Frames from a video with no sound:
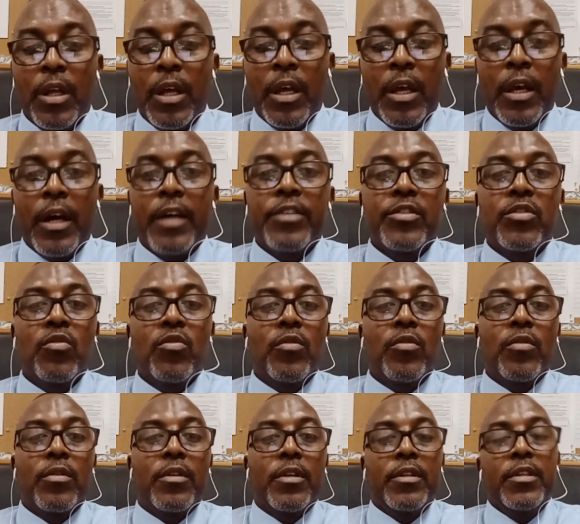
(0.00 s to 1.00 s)
And so
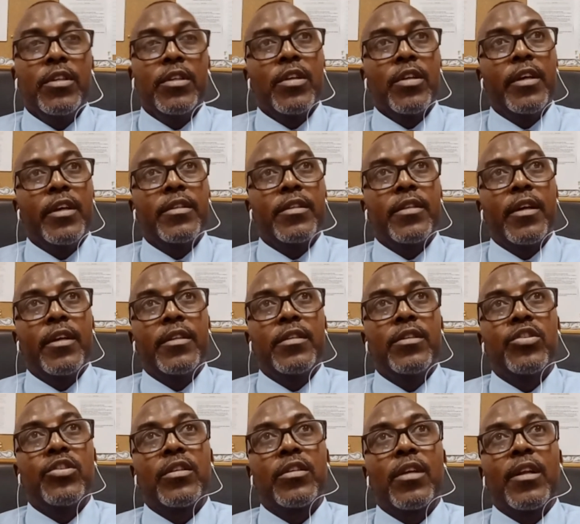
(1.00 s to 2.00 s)
the teacher is there
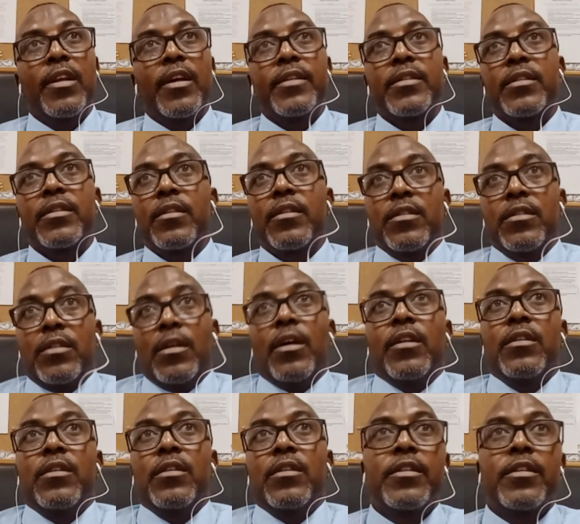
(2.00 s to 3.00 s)
teaching the class, and
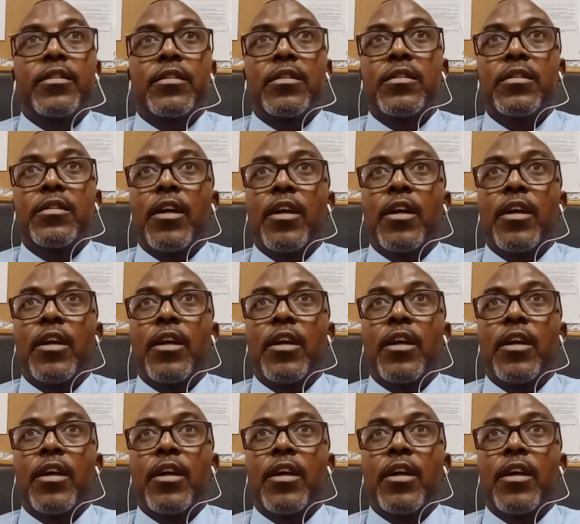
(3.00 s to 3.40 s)
the child is just